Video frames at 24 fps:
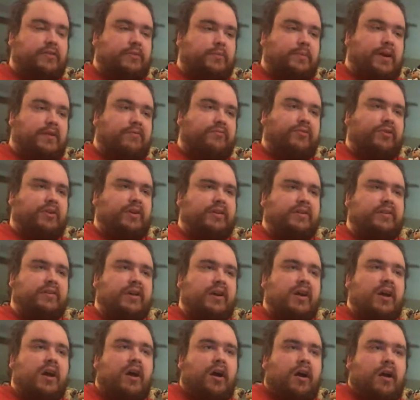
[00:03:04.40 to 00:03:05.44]
Reverend
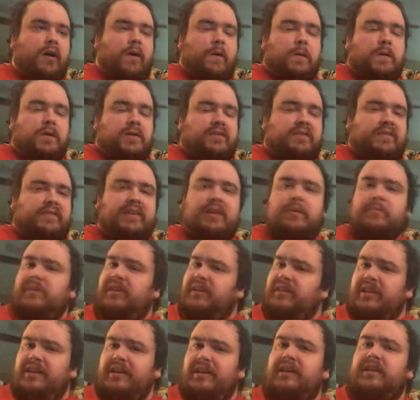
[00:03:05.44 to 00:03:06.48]

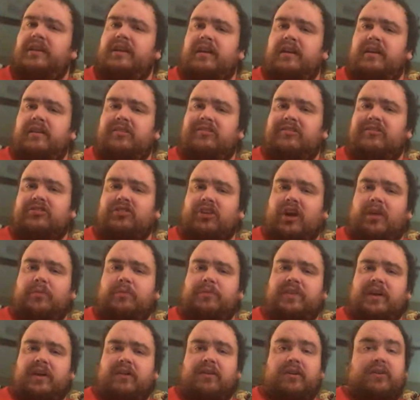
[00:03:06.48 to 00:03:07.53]
seemingly is shot
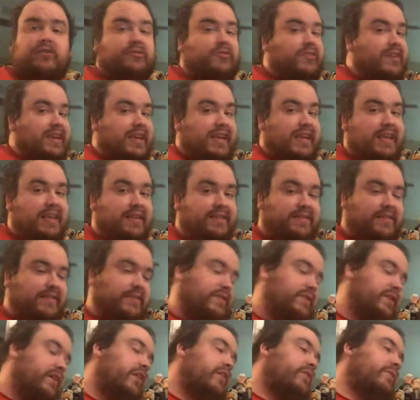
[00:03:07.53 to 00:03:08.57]
with arrows. He
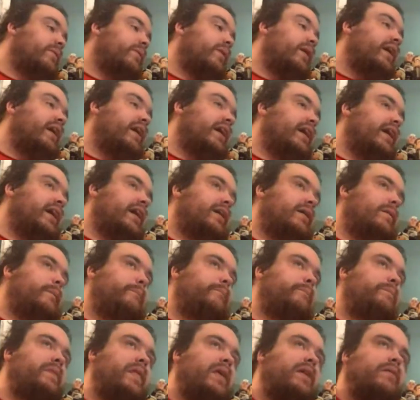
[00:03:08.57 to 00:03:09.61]
isn't, though.
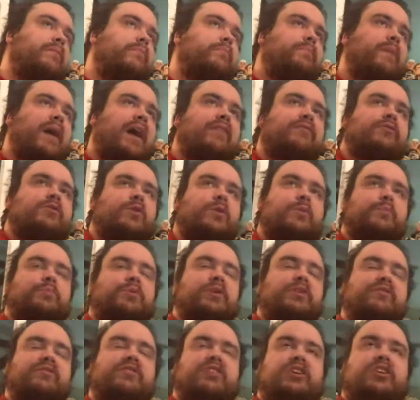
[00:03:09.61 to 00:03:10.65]
After a
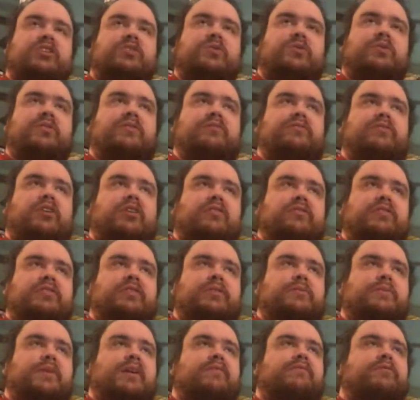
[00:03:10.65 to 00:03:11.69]
brief detour involving
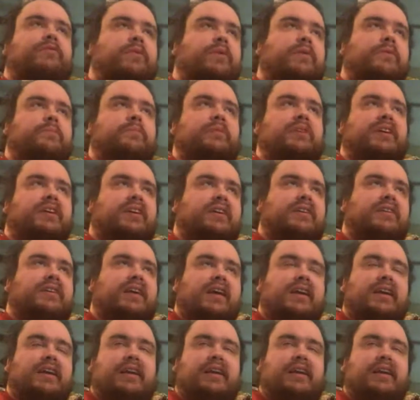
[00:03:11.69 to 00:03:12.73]
the Reverend being
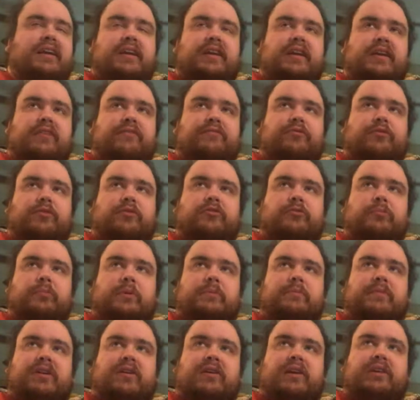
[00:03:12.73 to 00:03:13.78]
taken in and
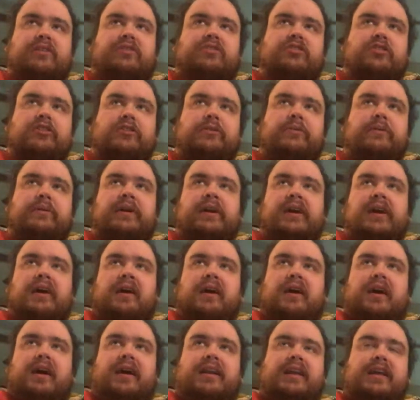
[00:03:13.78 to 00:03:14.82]
forcibly married to
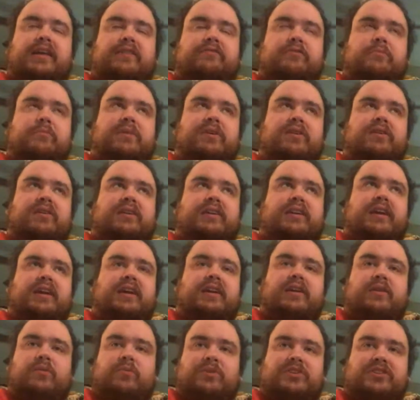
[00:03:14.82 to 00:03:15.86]
a Native
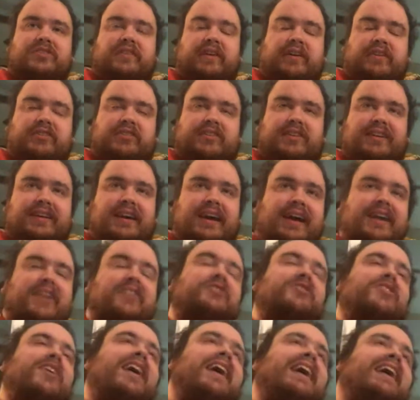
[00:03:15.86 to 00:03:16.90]
American, which is actually a guy in
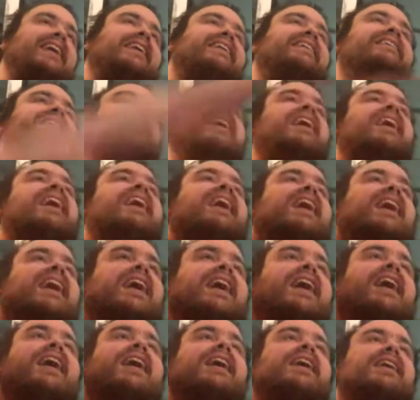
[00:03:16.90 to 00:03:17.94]
drag,
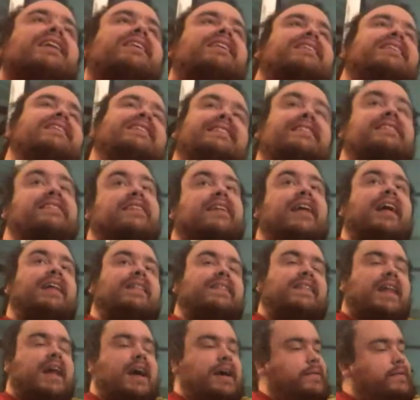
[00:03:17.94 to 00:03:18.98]
there's a
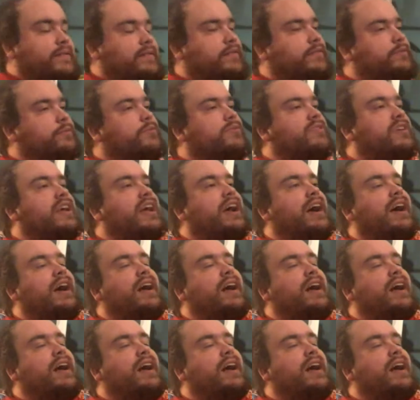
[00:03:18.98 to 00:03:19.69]
lot that happens in this movie.